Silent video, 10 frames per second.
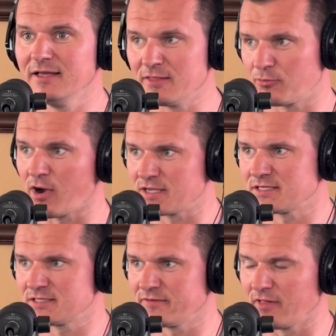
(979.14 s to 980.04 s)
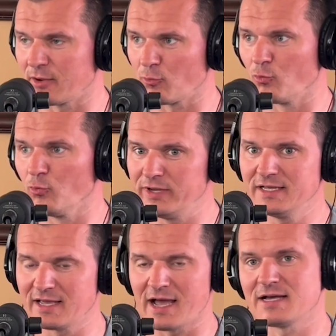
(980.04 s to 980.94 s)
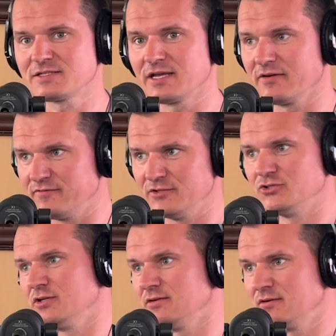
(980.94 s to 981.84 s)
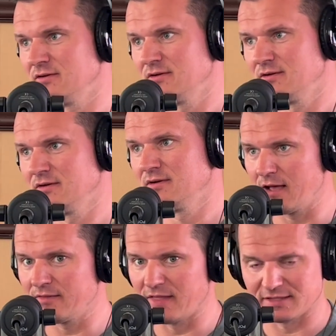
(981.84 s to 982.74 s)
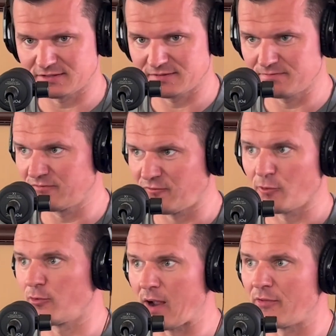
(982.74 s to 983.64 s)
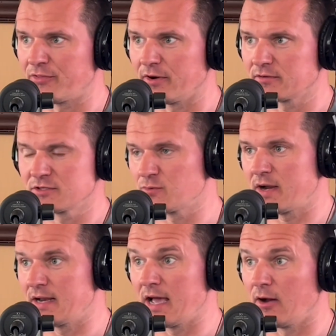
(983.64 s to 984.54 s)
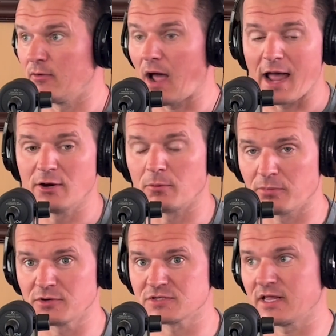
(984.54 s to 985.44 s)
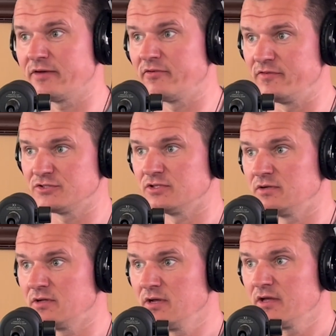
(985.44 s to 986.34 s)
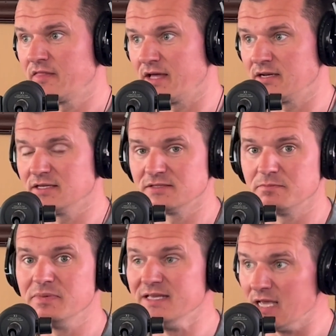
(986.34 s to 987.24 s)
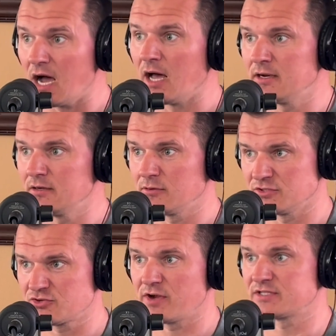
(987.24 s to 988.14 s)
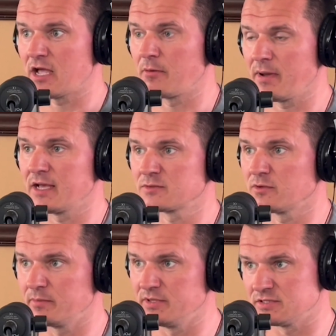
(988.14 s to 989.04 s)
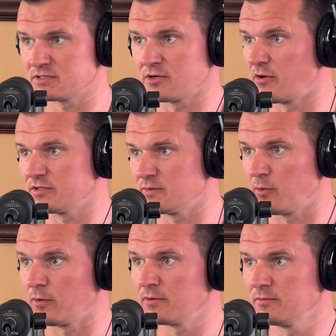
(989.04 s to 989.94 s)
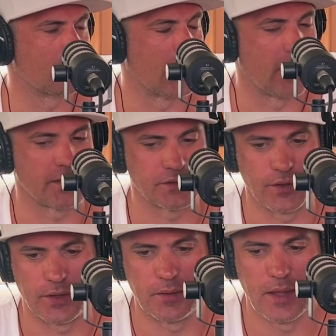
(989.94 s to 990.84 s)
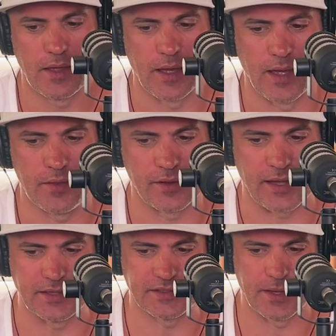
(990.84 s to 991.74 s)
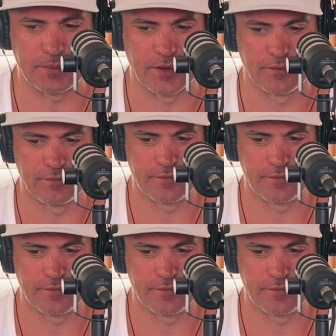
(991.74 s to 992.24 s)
in the process of like recasting a vision that's further out there. Because right now I don't personally have a vision that is beyond or stretched out past what the business can already support. That's good. The concept of